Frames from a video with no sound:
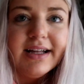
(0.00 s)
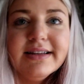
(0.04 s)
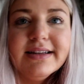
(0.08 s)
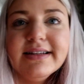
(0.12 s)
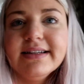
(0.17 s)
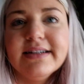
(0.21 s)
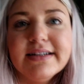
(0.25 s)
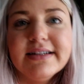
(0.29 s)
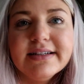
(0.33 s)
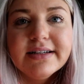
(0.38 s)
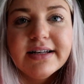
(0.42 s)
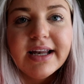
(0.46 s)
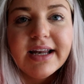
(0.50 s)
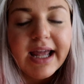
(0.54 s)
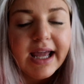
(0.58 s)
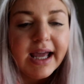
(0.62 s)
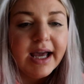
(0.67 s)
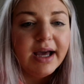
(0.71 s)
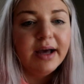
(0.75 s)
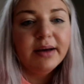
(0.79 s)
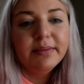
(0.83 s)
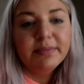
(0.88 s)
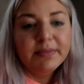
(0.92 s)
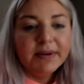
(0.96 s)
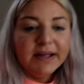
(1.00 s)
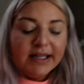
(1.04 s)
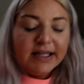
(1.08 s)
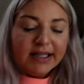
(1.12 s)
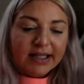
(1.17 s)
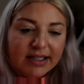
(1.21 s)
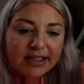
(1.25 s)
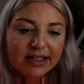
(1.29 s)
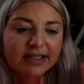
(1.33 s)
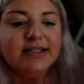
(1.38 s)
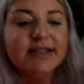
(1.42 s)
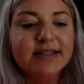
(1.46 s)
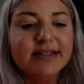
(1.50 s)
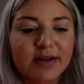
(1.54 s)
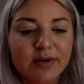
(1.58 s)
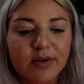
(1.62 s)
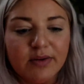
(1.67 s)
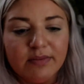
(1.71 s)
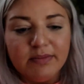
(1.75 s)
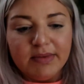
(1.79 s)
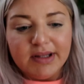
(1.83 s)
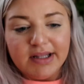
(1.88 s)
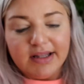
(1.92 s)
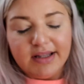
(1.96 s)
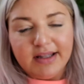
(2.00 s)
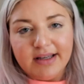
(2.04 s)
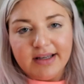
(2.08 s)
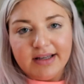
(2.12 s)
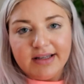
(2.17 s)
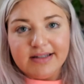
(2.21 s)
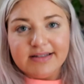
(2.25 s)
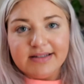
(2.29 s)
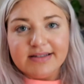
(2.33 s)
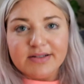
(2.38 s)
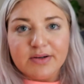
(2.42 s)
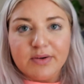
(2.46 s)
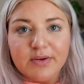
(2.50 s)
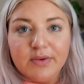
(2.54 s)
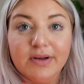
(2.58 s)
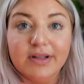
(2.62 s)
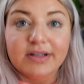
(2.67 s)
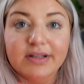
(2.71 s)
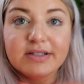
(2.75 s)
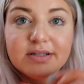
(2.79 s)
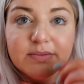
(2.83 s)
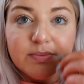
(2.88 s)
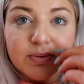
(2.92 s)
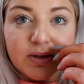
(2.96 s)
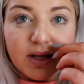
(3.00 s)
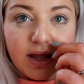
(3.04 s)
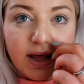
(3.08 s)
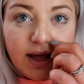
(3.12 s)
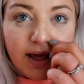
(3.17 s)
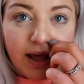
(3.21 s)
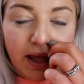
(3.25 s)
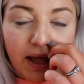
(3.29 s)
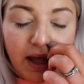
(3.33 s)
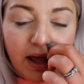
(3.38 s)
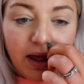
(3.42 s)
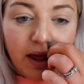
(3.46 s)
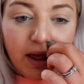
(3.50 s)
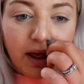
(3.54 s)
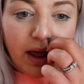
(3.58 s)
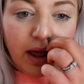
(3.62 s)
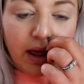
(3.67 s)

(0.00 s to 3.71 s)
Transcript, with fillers: a little nap. So Amelia is going to play